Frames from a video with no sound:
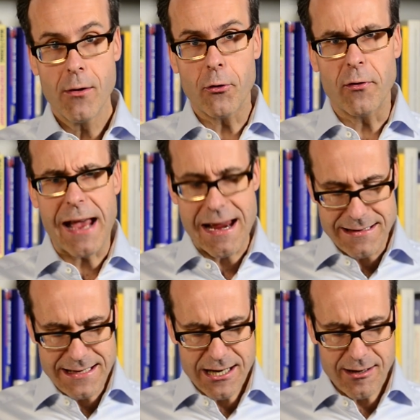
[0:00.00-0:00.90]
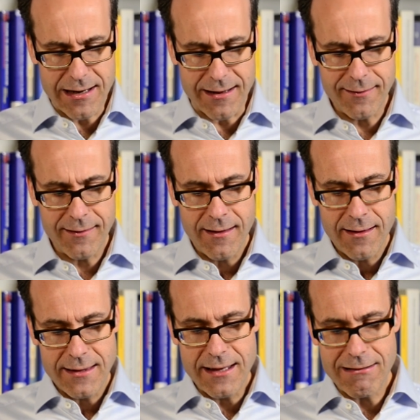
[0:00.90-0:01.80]
So the idea
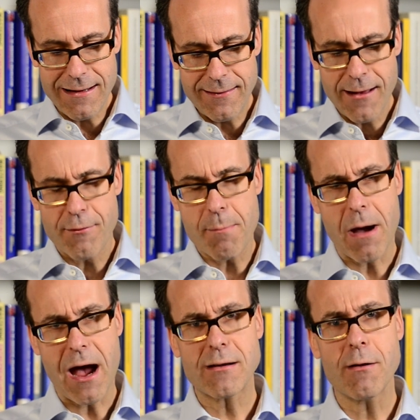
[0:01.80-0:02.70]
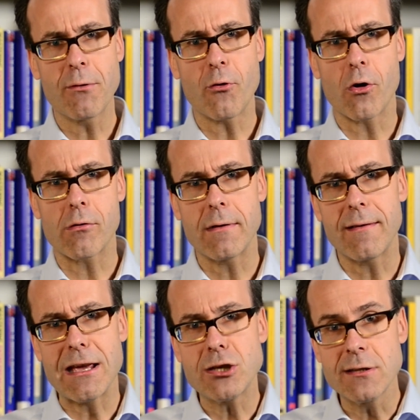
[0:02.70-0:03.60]
here is we partner with
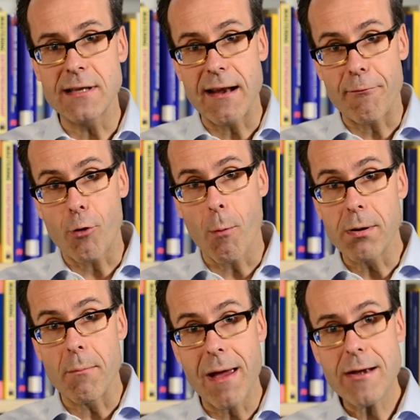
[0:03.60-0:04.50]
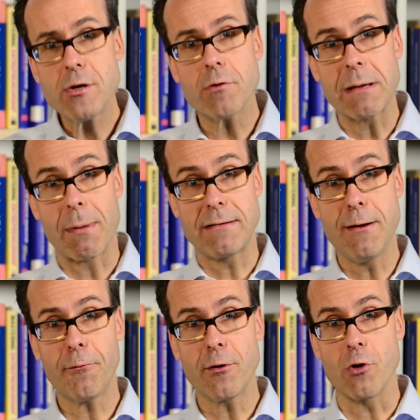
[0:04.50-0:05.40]
organizations that have complementary but
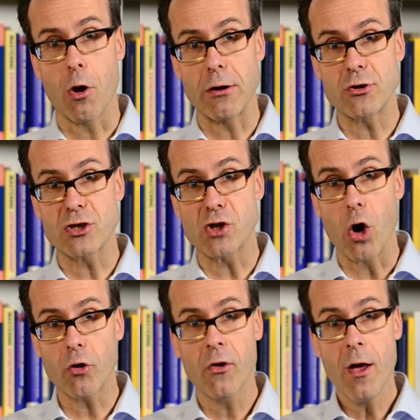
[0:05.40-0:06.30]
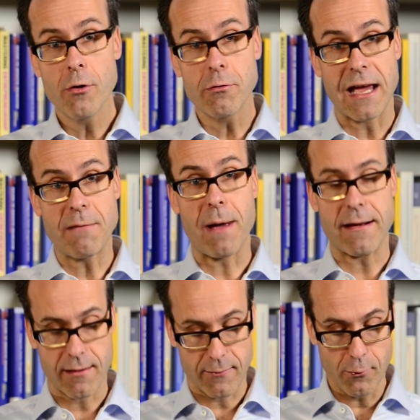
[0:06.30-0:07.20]
different knowledge stocks to get
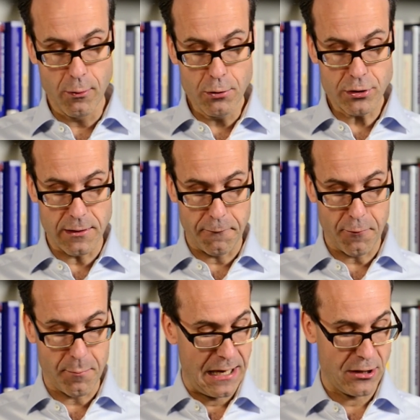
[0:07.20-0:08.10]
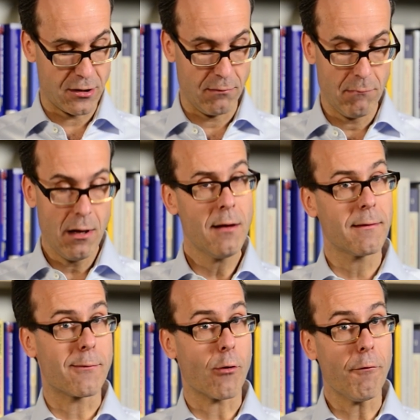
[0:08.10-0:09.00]
better solution information.
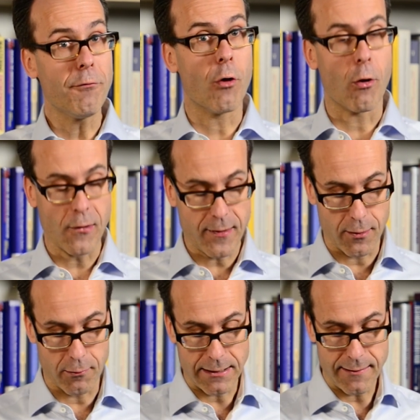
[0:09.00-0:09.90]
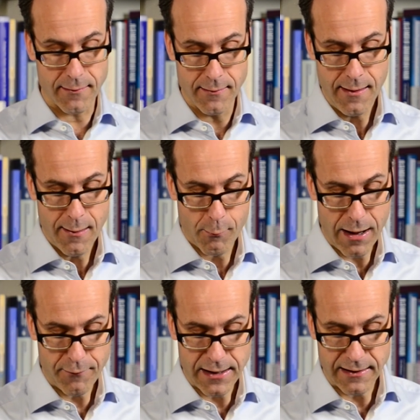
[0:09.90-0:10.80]
That's often also a reason
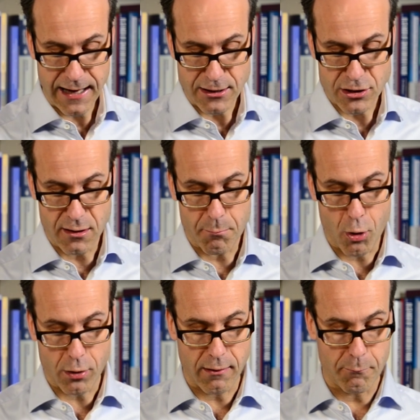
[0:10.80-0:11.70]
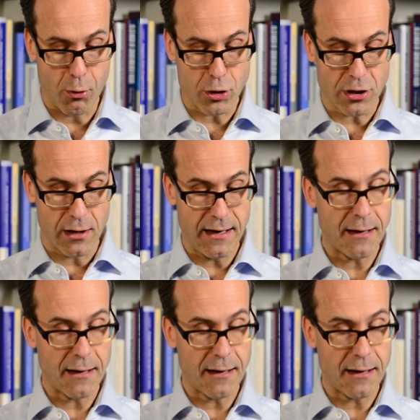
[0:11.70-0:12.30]
why we engage in a merger and